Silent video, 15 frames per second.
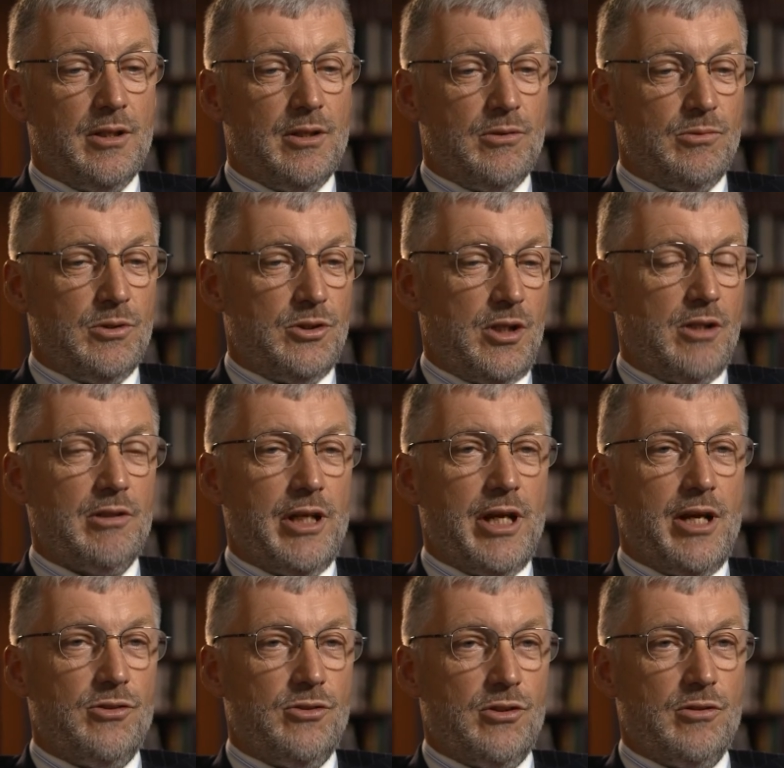we're totally
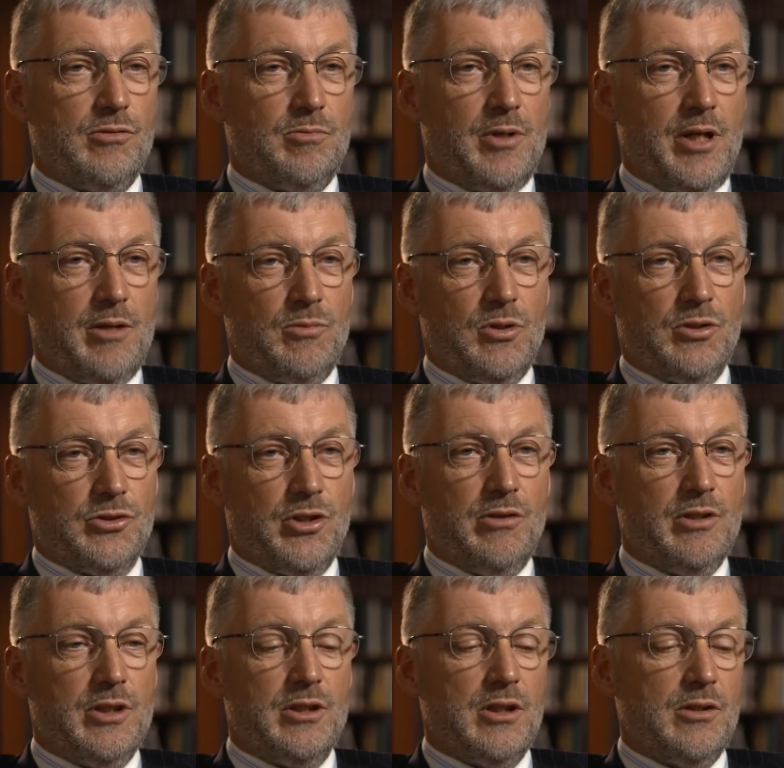hands-off, black box
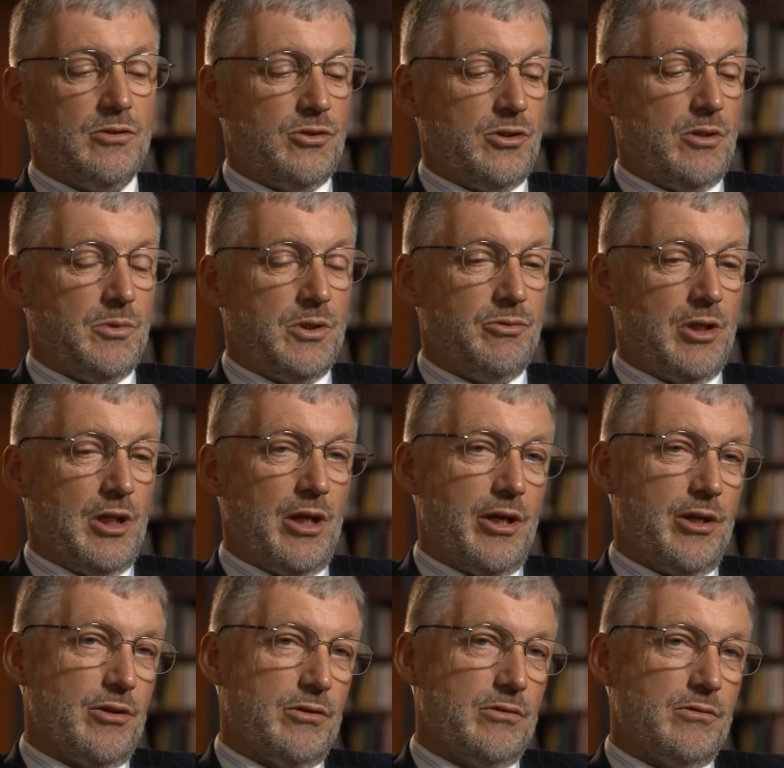only, and so we
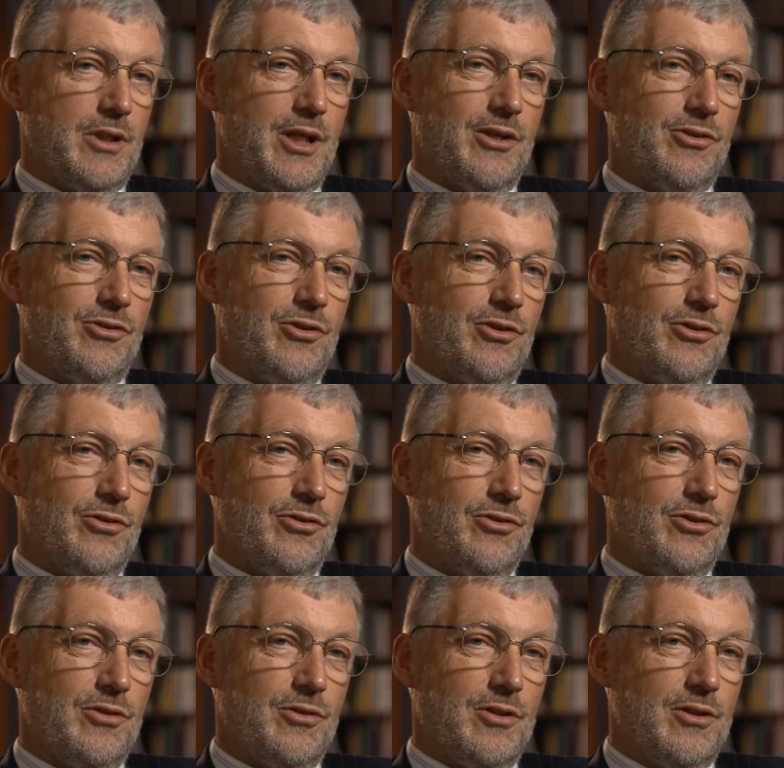rely on
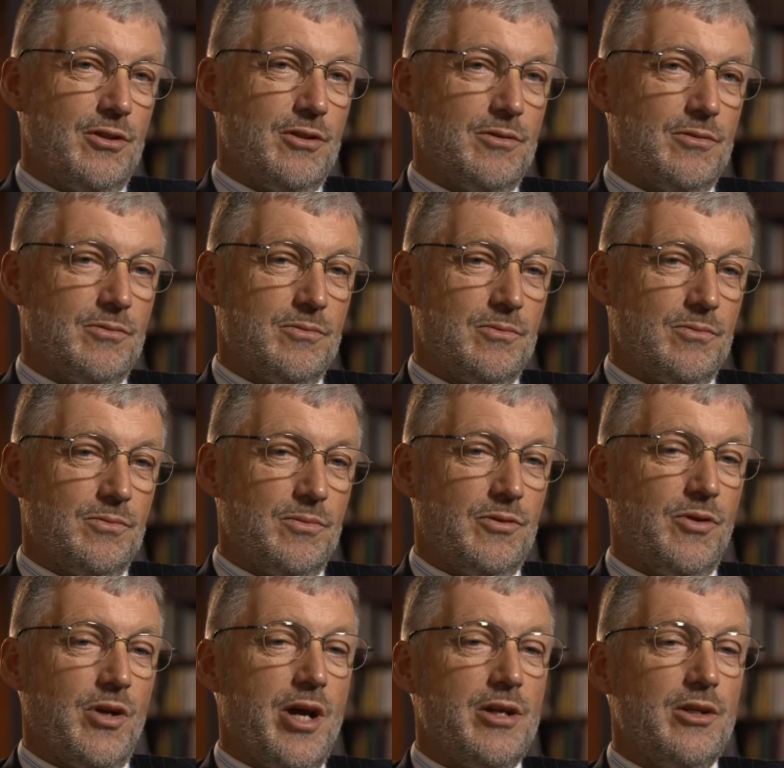outsourced
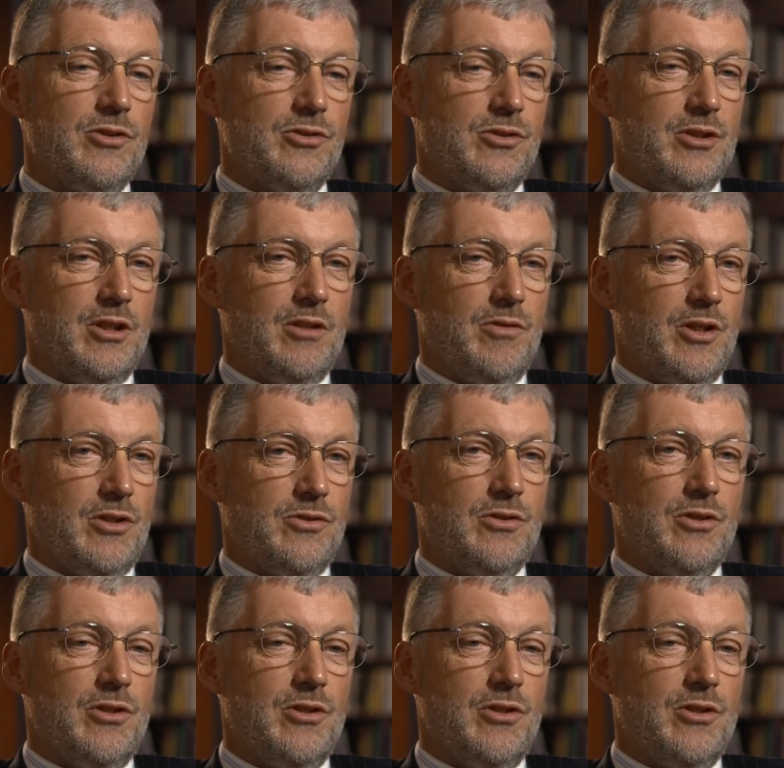providers to give us the